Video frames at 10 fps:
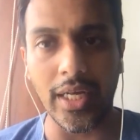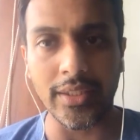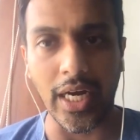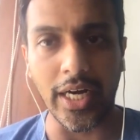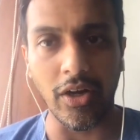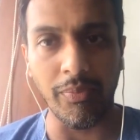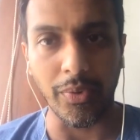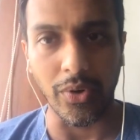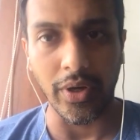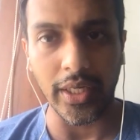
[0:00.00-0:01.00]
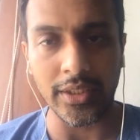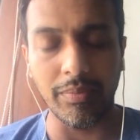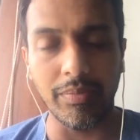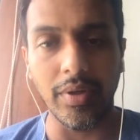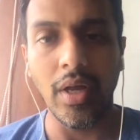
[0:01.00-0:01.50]
has kind of progressed
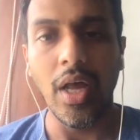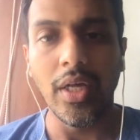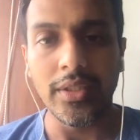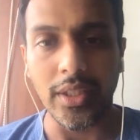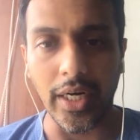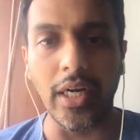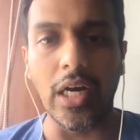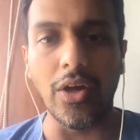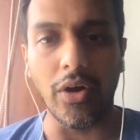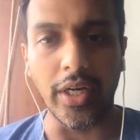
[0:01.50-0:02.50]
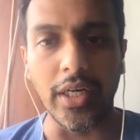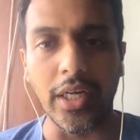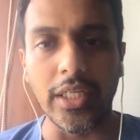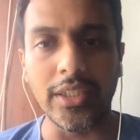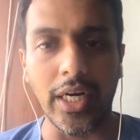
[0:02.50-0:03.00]
suddenly or
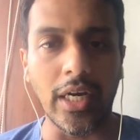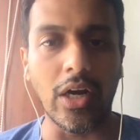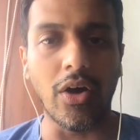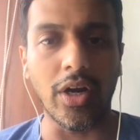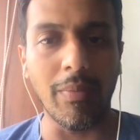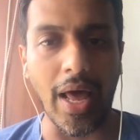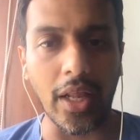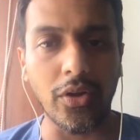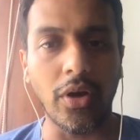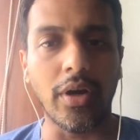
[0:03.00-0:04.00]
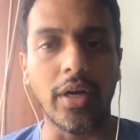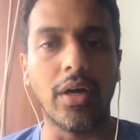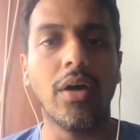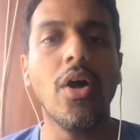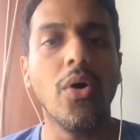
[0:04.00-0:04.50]
increased suddenly, or a marathon
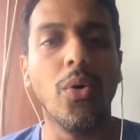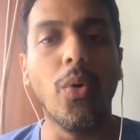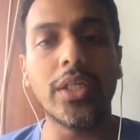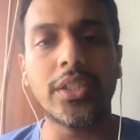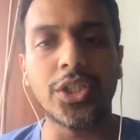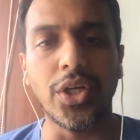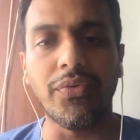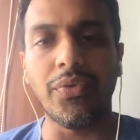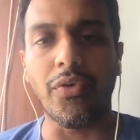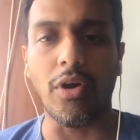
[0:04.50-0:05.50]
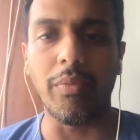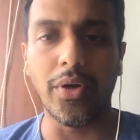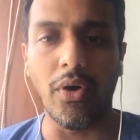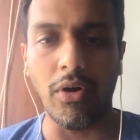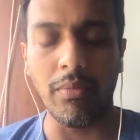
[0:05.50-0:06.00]
runner who has shift from a
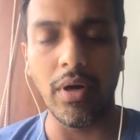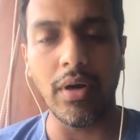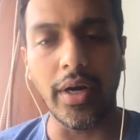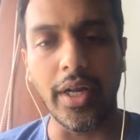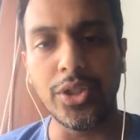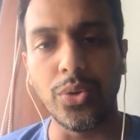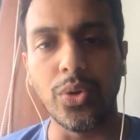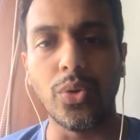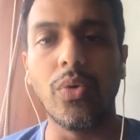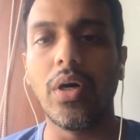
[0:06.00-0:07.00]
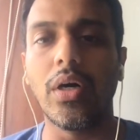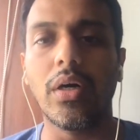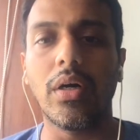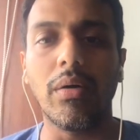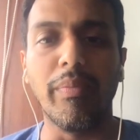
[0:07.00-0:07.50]
normal running shoe to
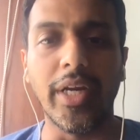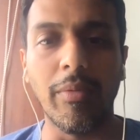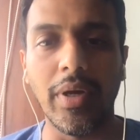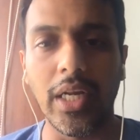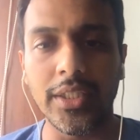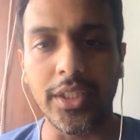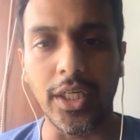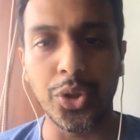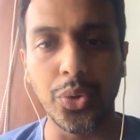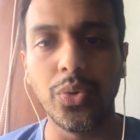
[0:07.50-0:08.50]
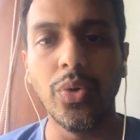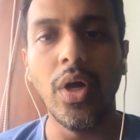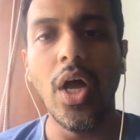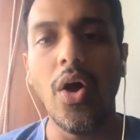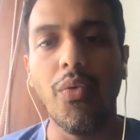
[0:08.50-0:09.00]
a minimalistic shoe,
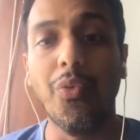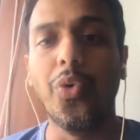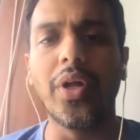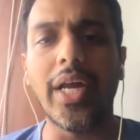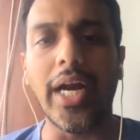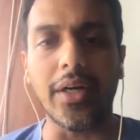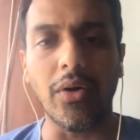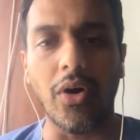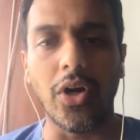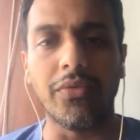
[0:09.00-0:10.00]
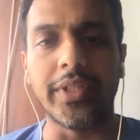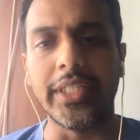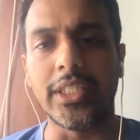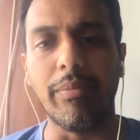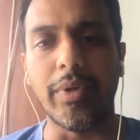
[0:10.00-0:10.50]
would get all of
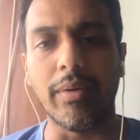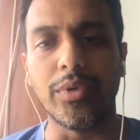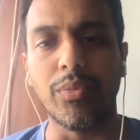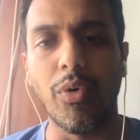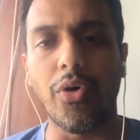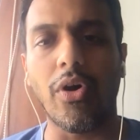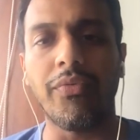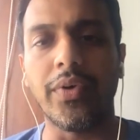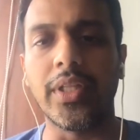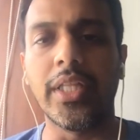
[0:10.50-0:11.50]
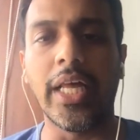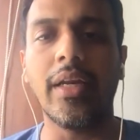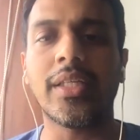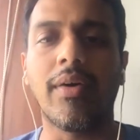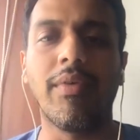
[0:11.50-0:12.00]
these symptoms more often
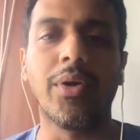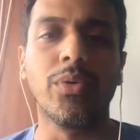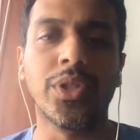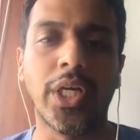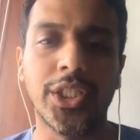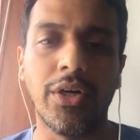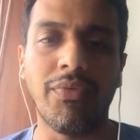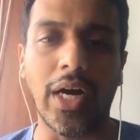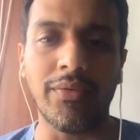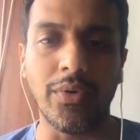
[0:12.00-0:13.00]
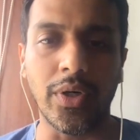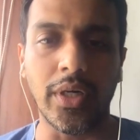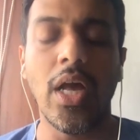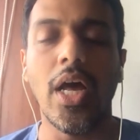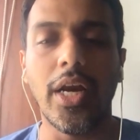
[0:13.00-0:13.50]
than someone who's rigid flat footed.
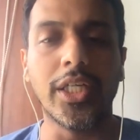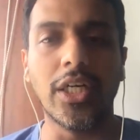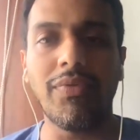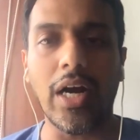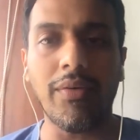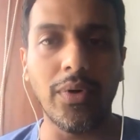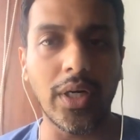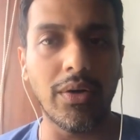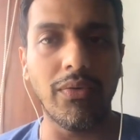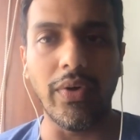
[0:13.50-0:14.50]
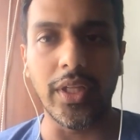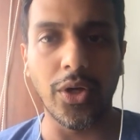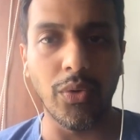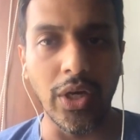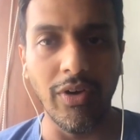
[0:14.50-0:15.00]
Rigid flat footed, whether
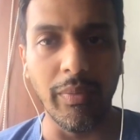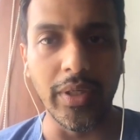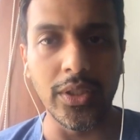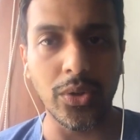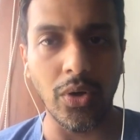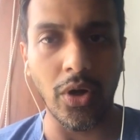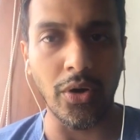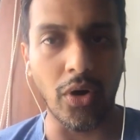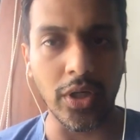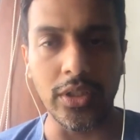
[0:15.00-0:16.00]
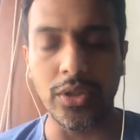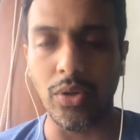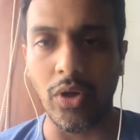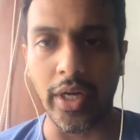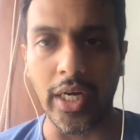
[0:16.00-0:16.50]
you give him insole or not
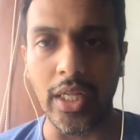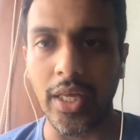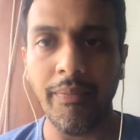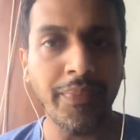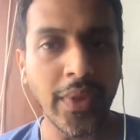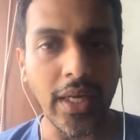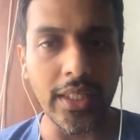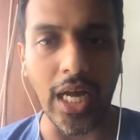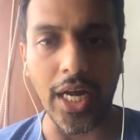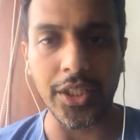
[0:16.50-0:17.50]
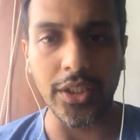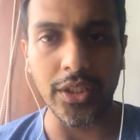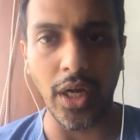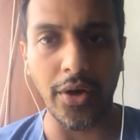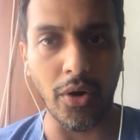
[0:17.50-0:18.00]
insole or anything, his
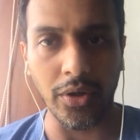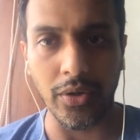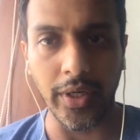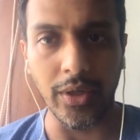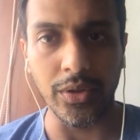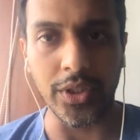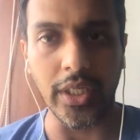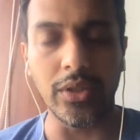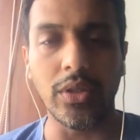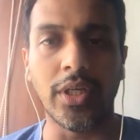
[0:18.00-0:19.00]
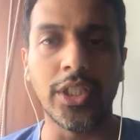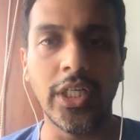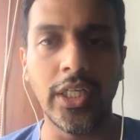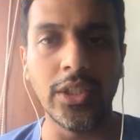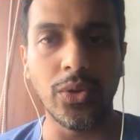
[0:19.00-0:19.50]
arches are not going to change. So
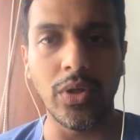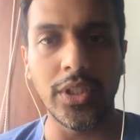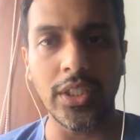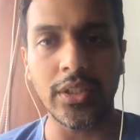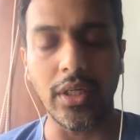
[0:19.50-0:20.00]
rigid insole, just